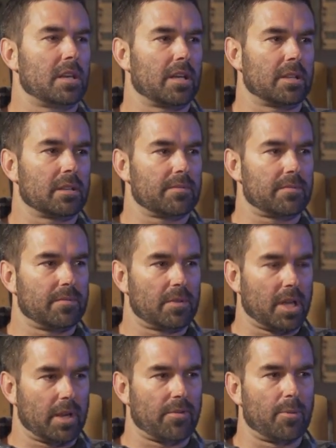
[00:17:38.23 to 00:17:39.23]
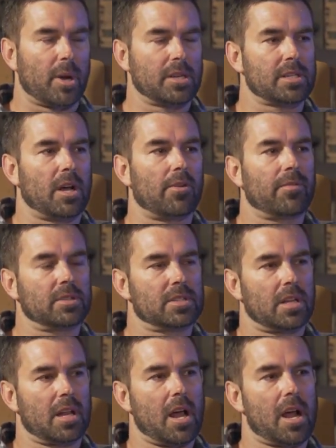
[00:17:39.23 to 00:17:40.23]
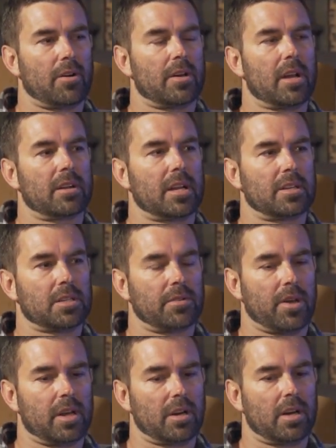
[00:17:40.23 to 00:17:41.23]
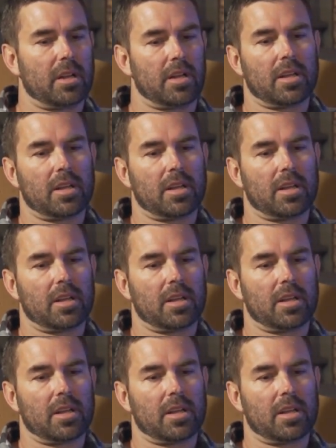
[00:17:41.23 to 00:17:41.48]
dig it for myself instead of hiring out an excavator.